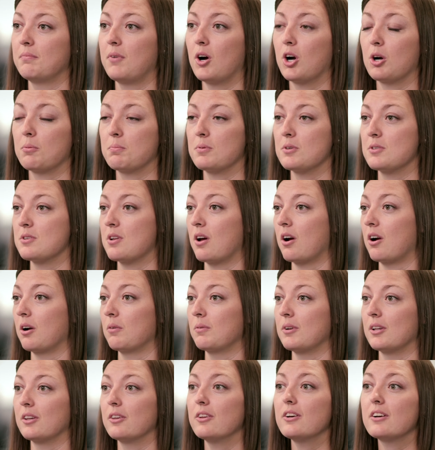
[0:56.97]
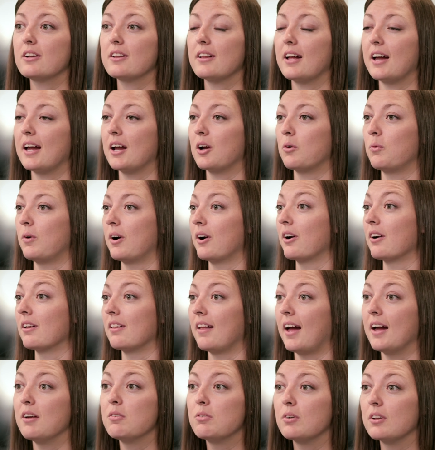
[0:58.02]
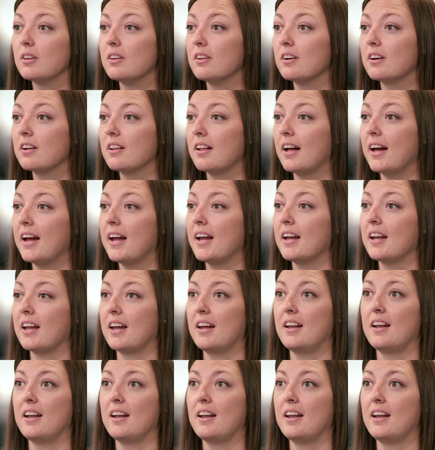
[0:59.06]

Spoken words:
Harper's heart would look like, what her life would look like,